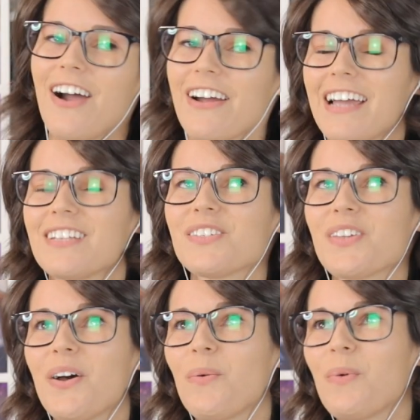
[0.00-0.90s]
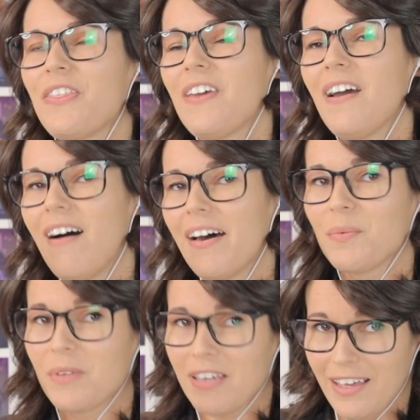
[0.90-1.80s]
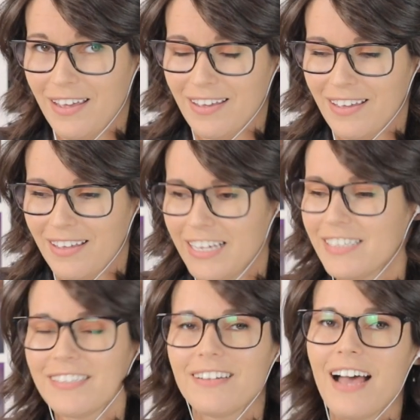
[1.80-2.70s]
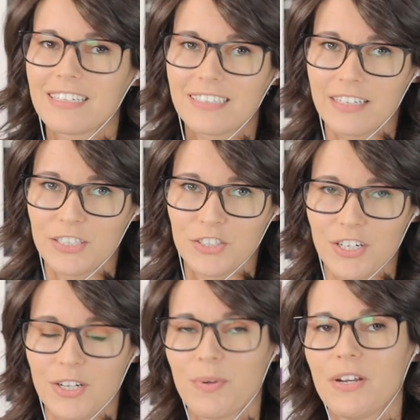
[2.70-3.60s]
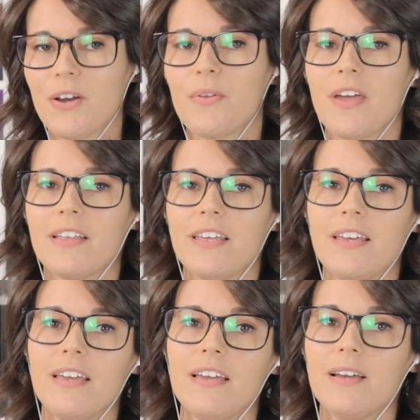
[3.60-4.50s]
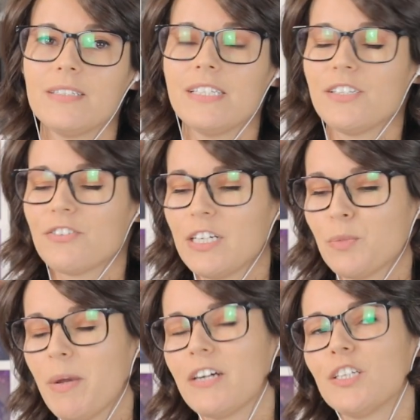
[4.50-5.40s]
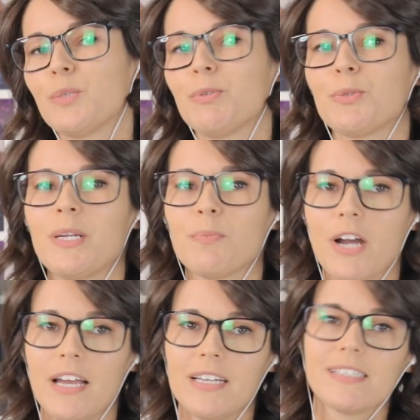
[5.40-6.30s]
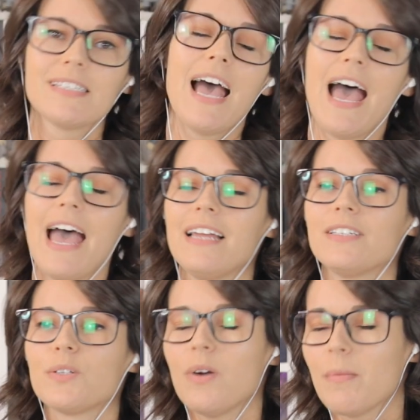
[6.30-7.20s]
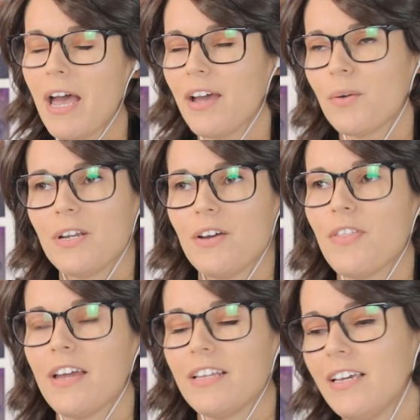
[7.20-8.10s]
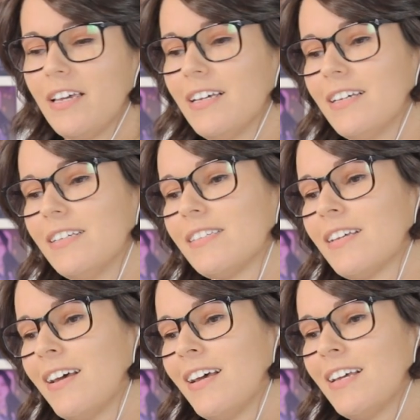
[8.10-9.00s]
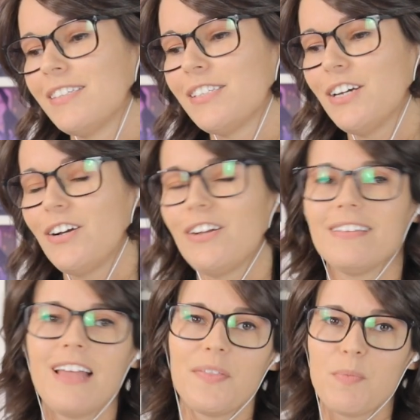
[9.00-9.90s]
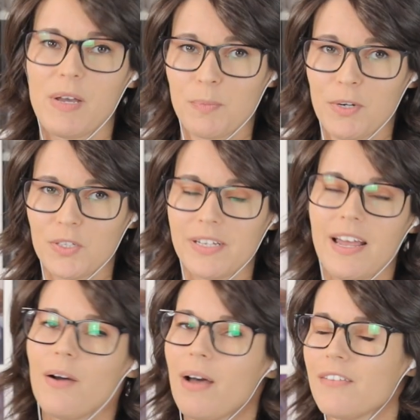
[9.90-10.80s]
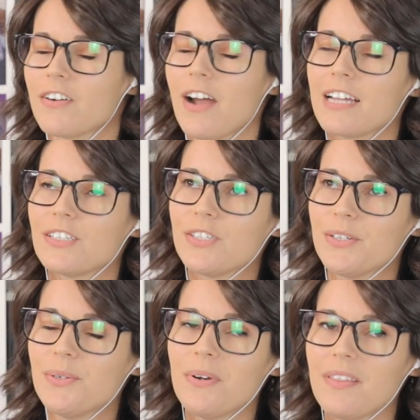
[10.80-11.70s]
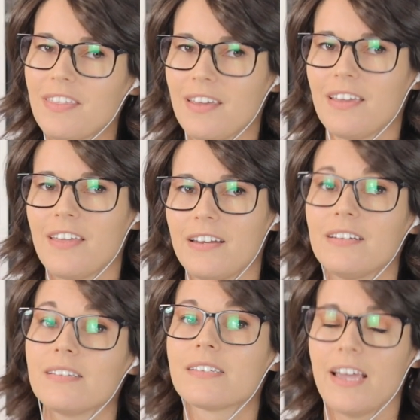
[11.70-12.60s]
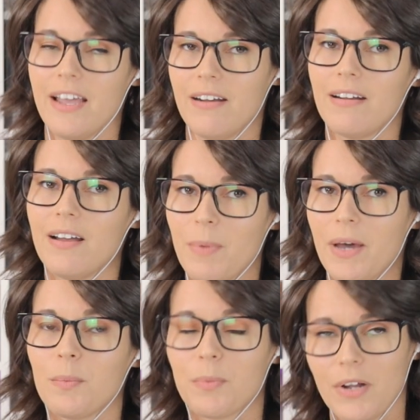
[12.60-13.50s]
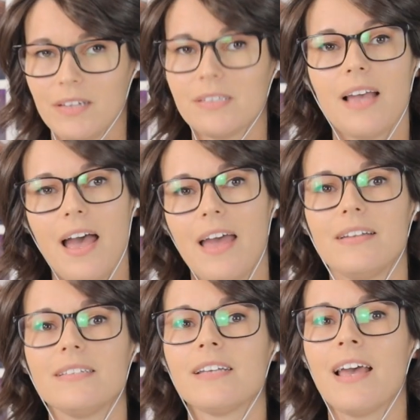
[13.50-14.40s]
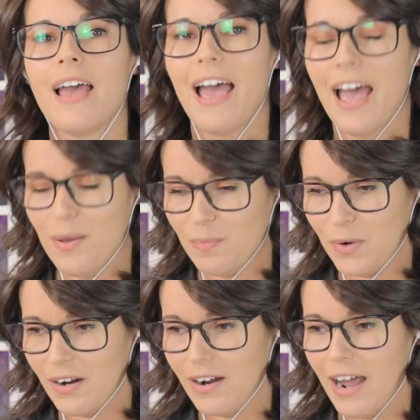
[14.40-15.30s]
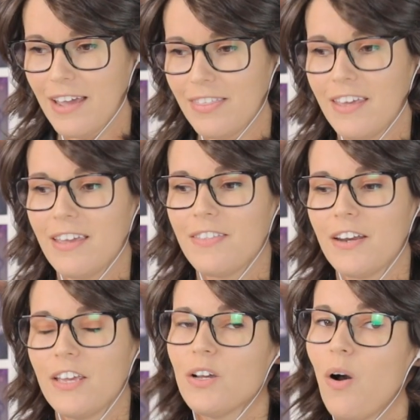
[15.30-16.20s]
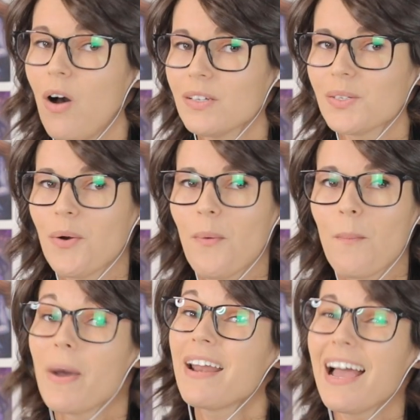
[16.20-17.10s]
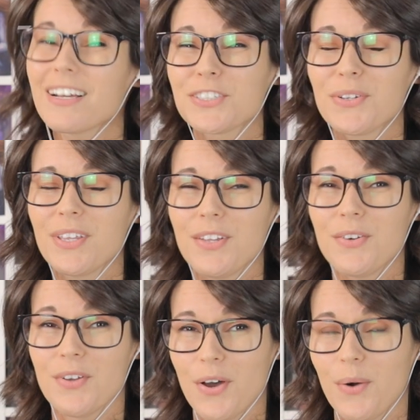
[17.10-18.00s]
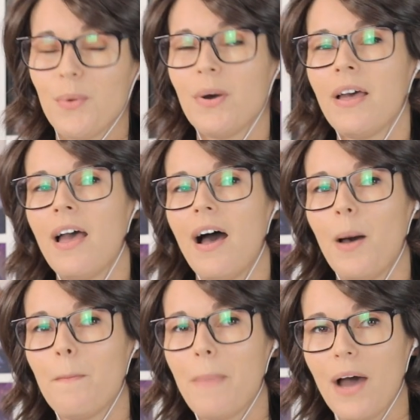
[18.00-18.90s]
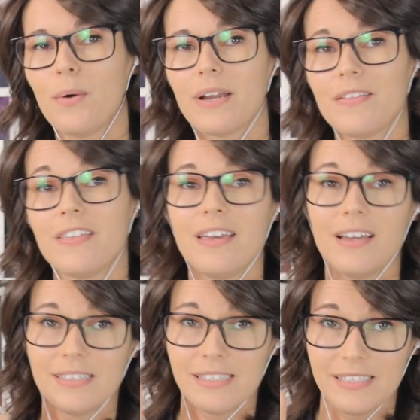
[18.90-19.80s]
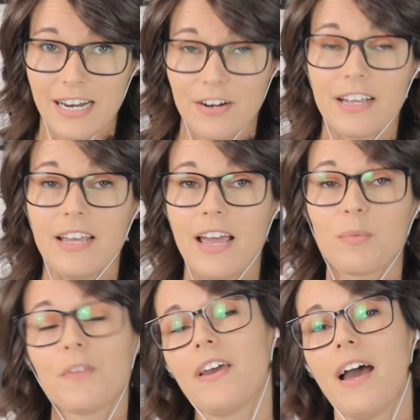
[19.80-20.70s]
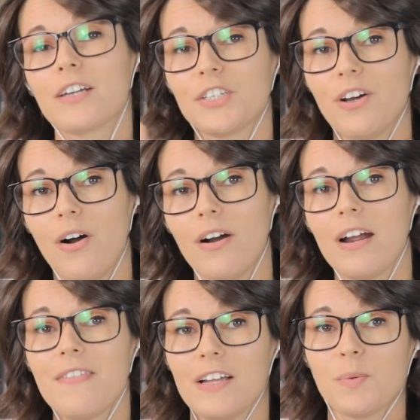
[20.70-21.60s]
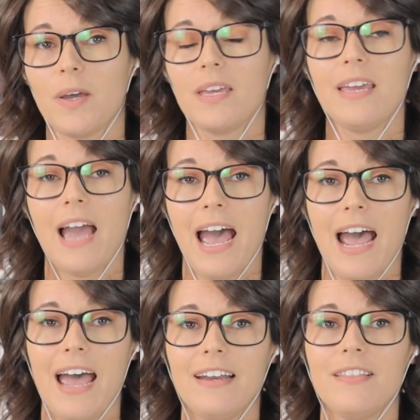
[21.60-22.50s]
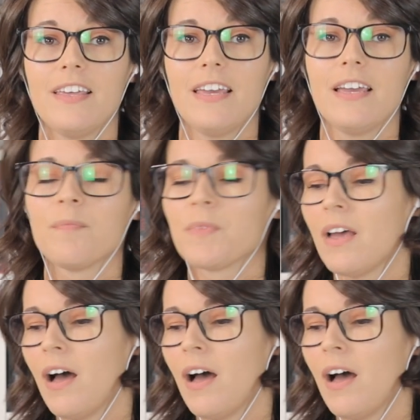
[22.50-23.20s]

All right, so with the Autumn King, he's still acting like a jerk. We know that he didn't arrange marriage between Bryce and Cormac. We know that he is still not the best person. However, I do think that he does care about Bryce and Ember. I think that he also might actually know about the Asteri and what they actually are, and that's why he had the